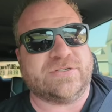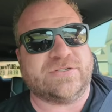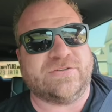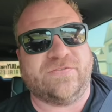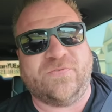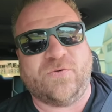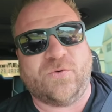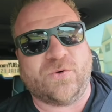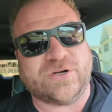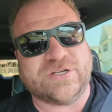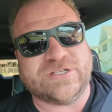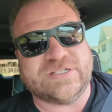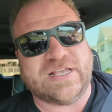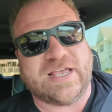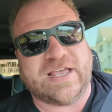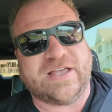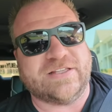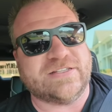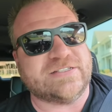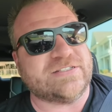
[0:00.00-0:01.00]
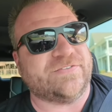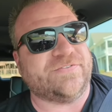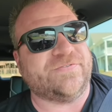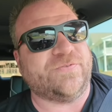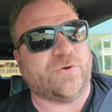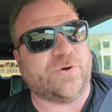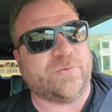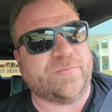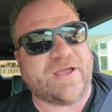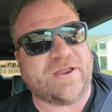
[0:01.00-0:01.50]
is for sale. It's a
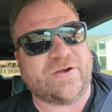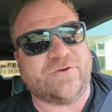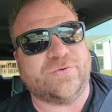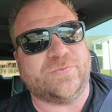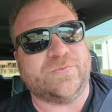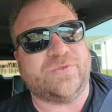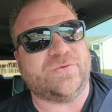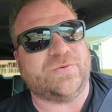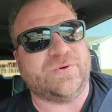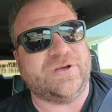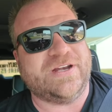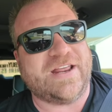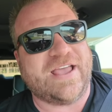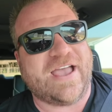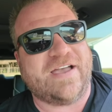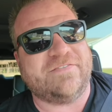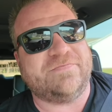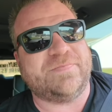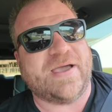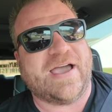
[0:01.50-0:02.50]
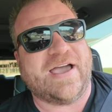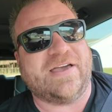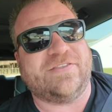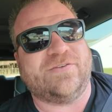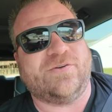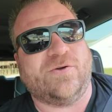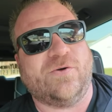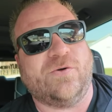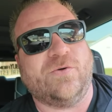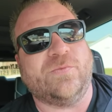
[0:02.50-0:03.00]
four bedroom, three and a half bath
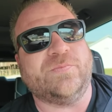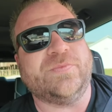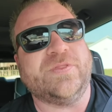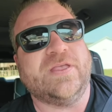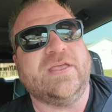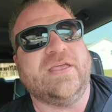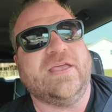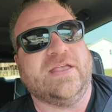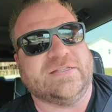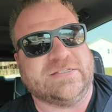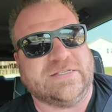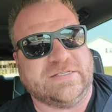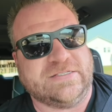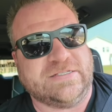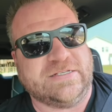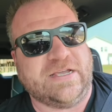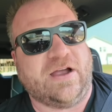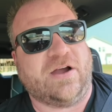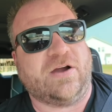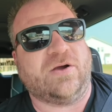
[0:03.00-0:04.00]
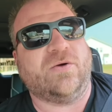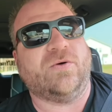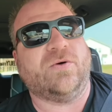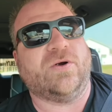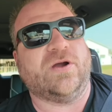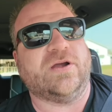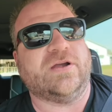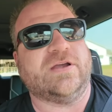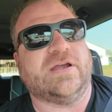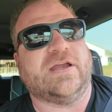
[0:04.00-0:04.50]
home. It's a DR
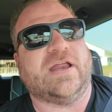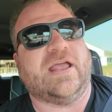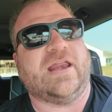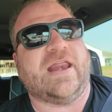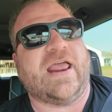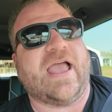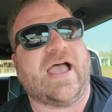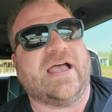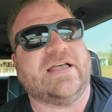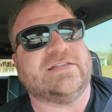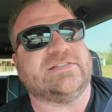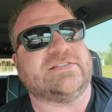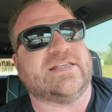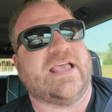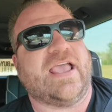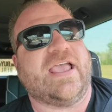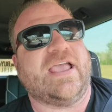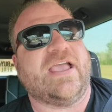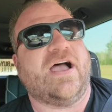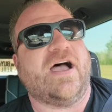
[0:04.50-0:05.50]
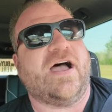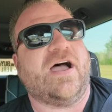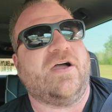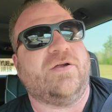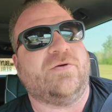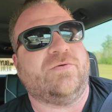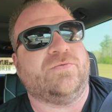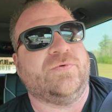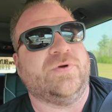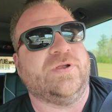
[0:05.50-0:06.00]
Horton. It has a uh,
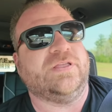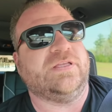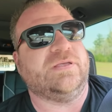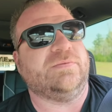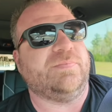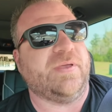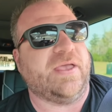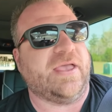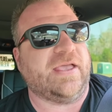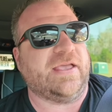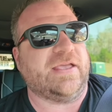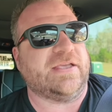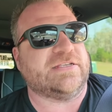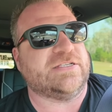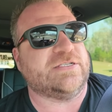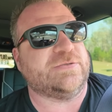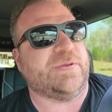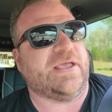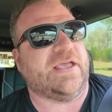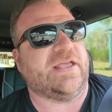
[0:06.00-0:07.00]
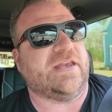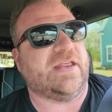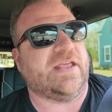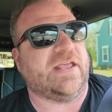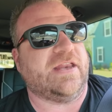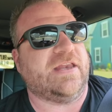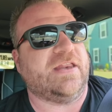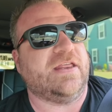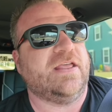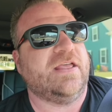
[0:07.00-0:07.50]
really big
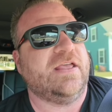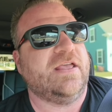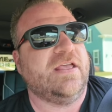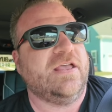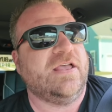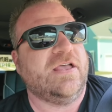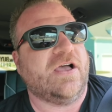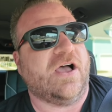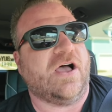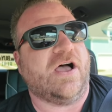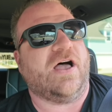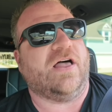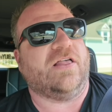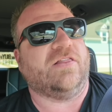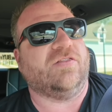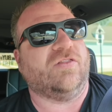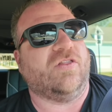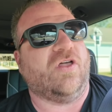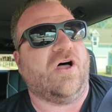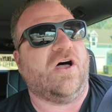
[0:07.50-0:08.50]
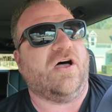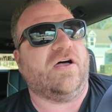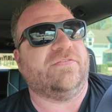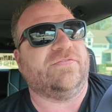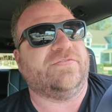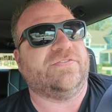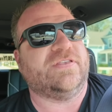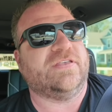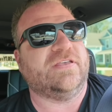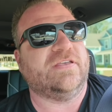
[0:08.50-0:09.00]
expanded uh,
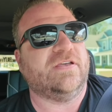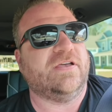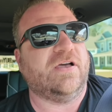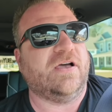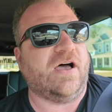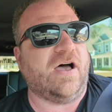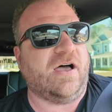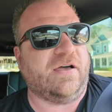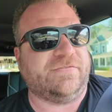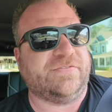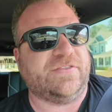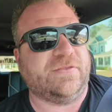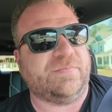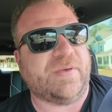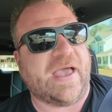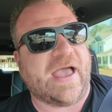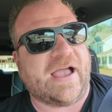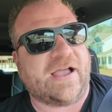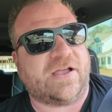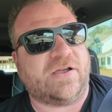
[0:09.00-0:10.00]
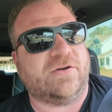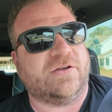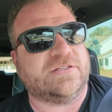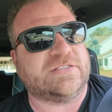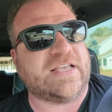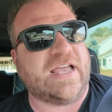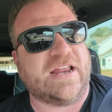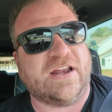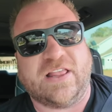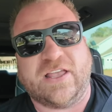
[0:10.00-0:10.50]
loft off the back. It's
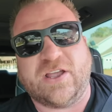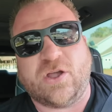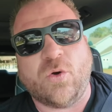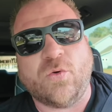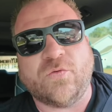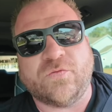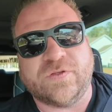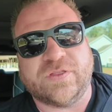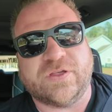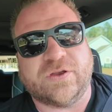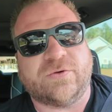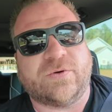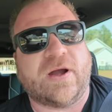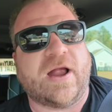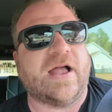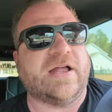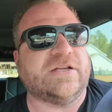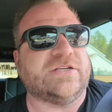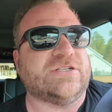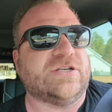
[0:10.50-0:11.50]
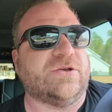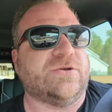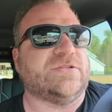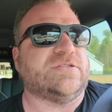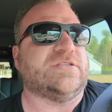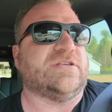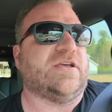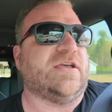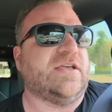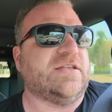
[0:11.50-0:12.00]
kind of like over the garage, so
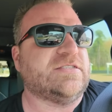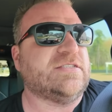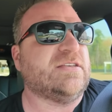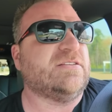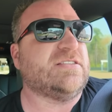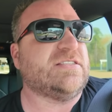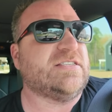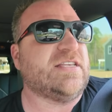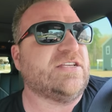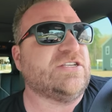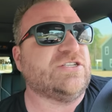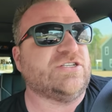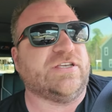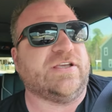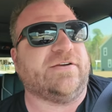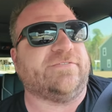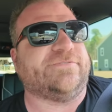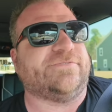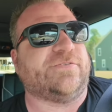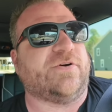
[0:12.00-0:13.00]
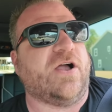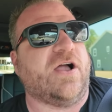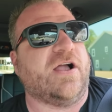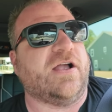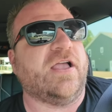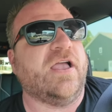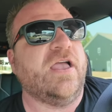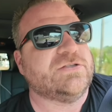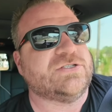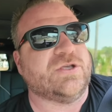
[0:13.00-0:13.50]
it's a, it's essentially a
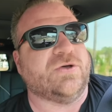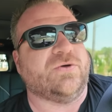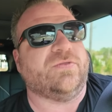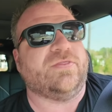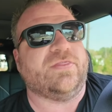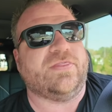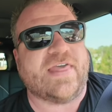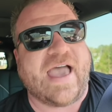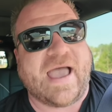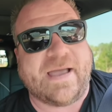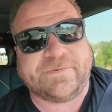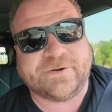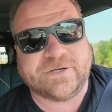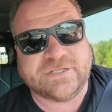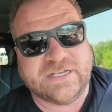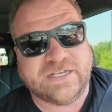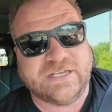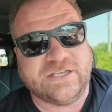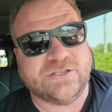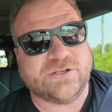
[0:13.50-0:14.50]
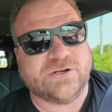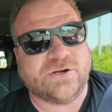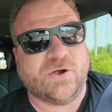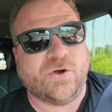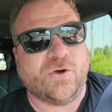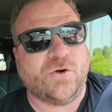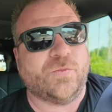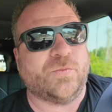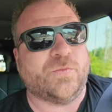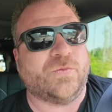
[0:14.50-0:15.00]
frog. So that particular
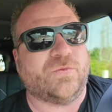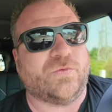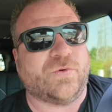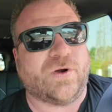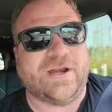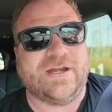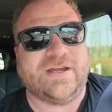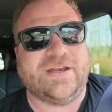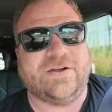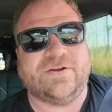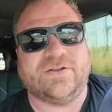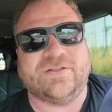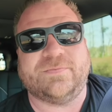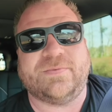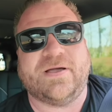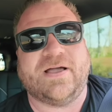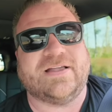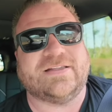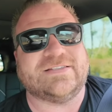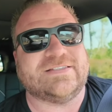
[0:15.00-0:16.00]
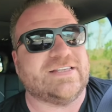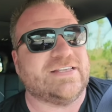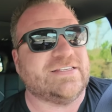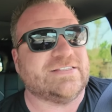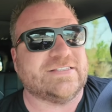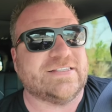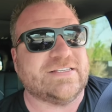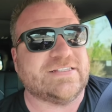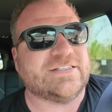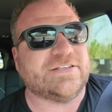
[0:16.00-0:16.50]
home right here in the ponds
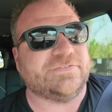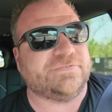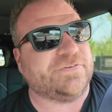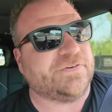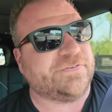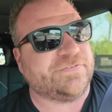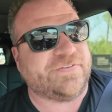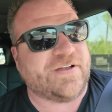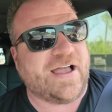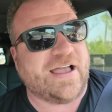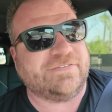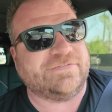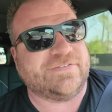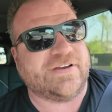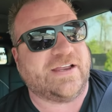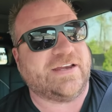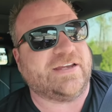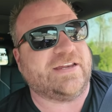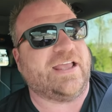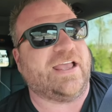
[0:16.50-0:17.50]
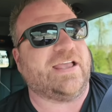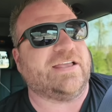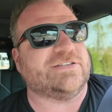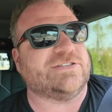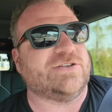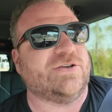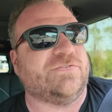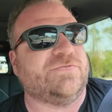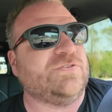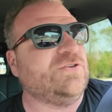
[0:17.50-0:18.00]
is listed for 598.
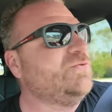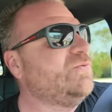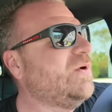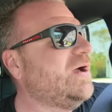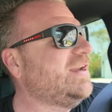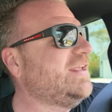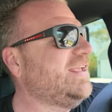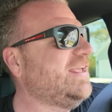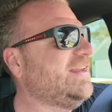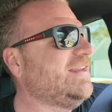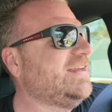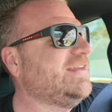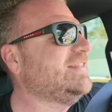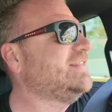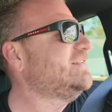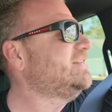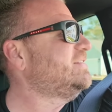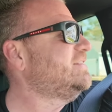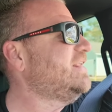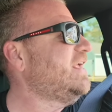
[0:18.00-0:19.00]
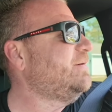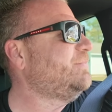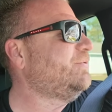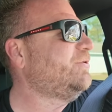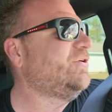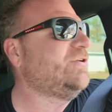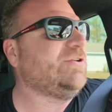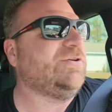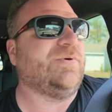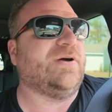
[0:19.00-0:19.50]
So if you want to get into this
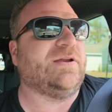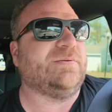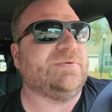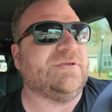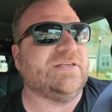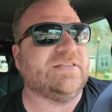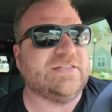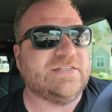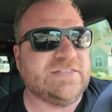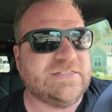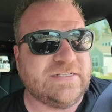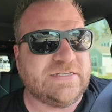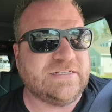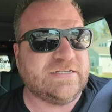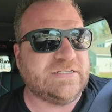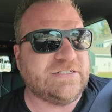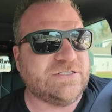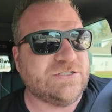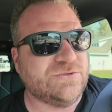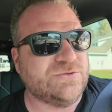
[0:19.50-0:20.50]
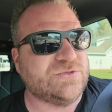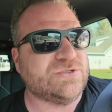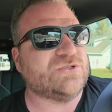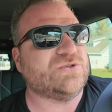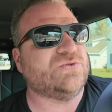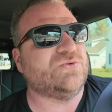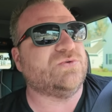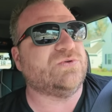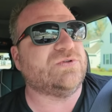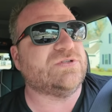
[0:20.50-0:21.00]
neighborhood, you want to be in the DD2
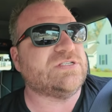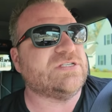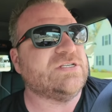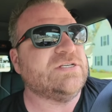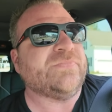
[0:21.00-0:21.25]
schools,